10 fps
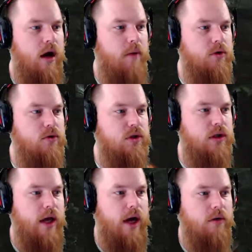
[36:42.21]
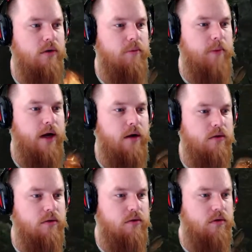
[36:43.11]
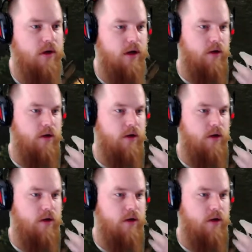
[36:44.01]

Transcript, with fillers: I'm usually out and about, and